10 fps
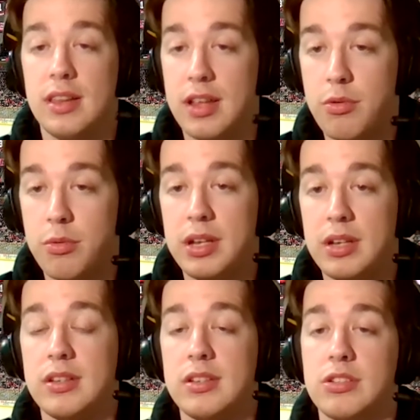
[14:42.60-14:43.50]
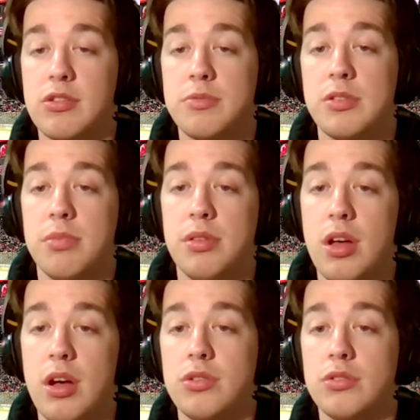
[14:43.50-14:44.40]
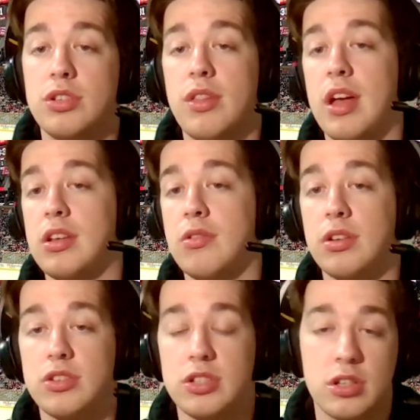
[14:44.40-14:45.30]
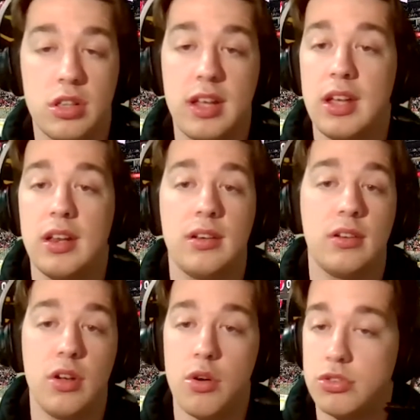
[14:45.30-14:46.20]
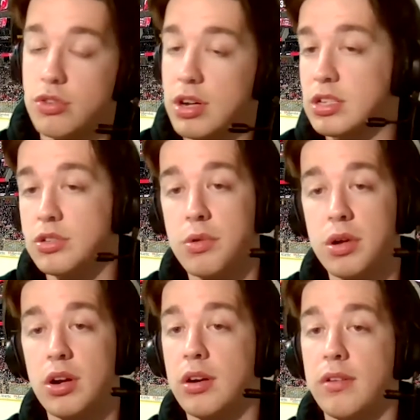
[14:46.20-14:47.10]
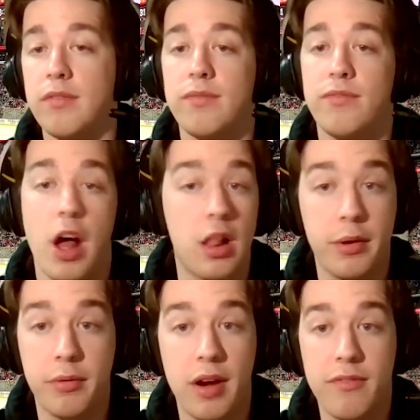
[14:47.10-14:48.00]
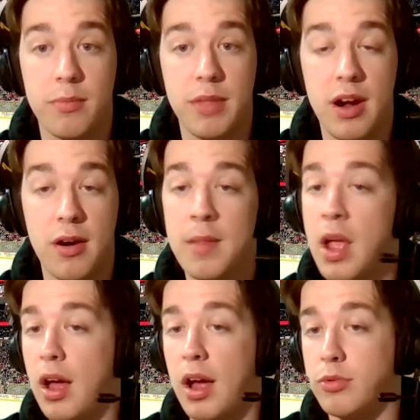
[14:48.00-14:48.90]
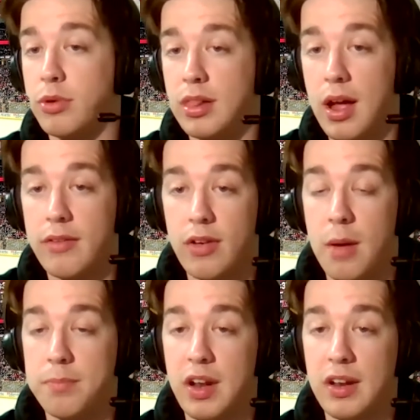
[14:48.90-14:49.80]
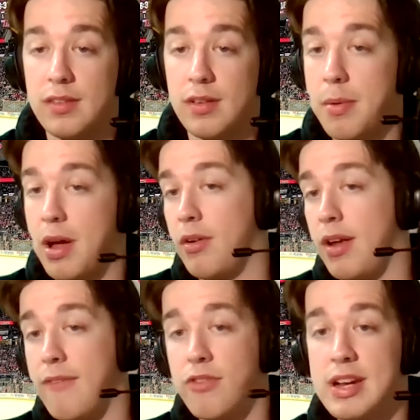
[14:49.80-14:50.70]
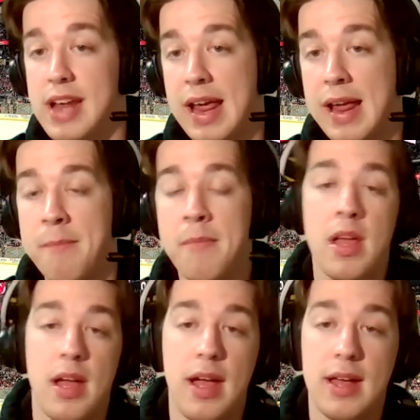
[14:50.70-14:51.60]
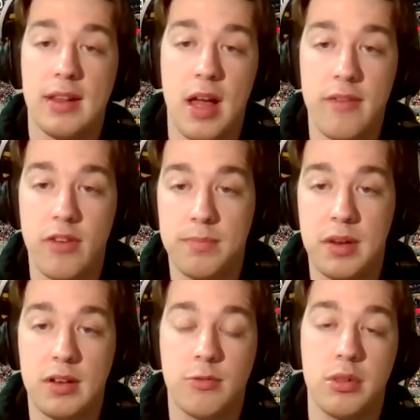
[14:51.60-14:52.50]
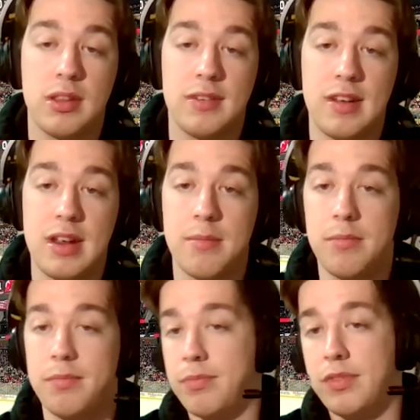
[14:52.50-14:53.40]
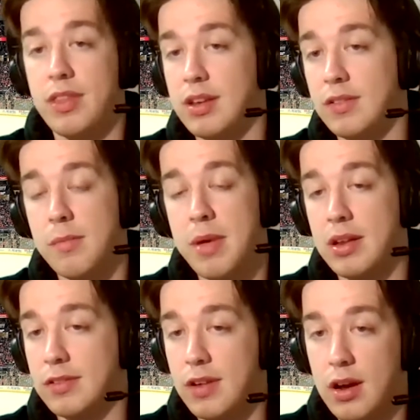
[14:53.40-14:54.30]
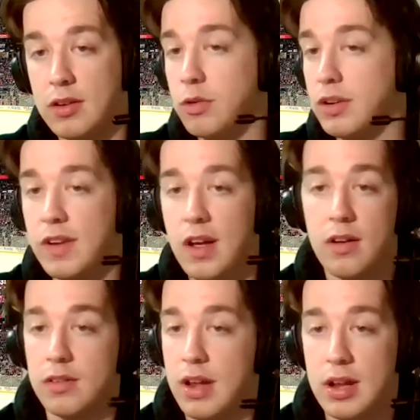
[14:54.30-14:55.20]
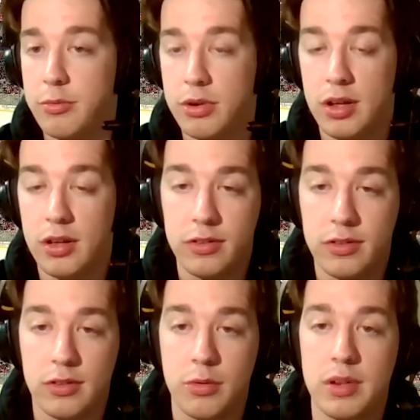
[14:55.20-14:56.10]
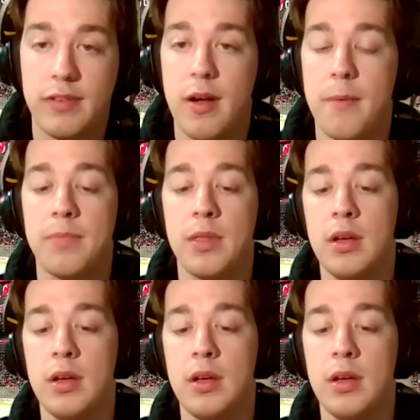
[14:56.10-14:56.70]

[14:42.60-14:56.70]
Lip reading: Link will be in the description below so that you can just click it and go straight to Twitter and follow it right from there. I tweet live updates about every game and live updates with the team, things Amanda Stein tweets out and anyone else tweets out.